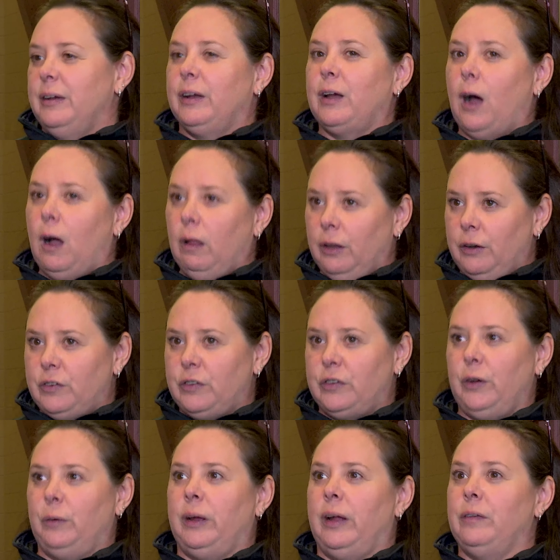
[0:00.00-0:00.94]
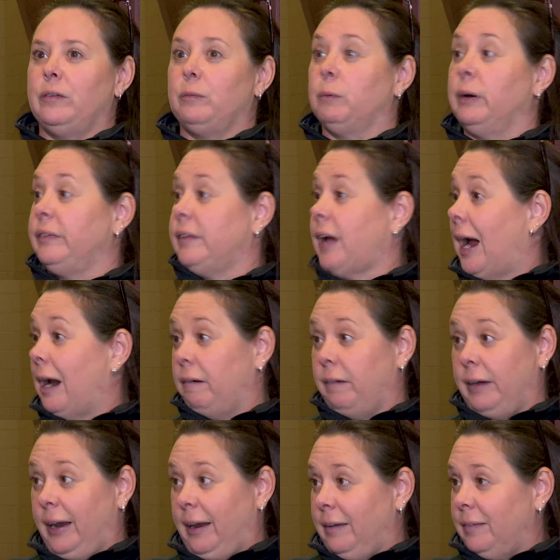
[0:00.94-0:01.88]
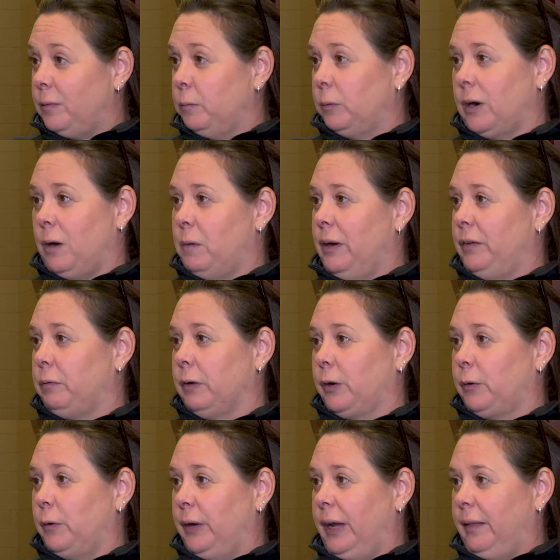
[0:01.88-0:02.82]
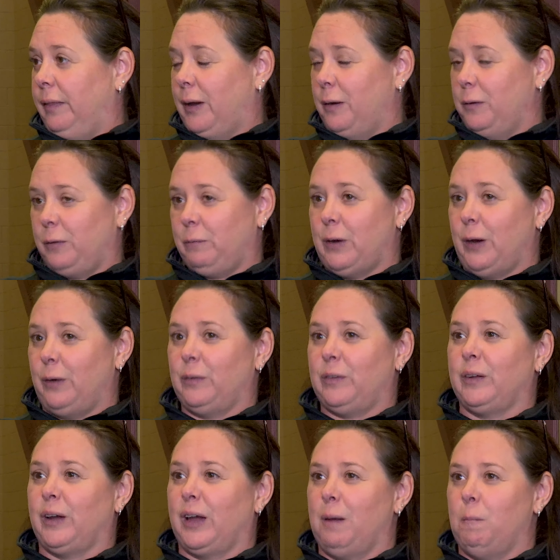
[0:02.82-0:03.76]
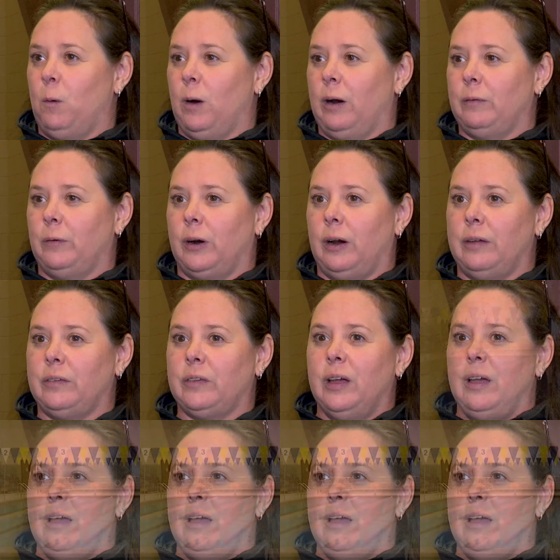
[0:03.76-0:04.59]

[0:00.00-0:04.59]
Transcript: College students, retirees, we're always recruiting those folks to come work for us.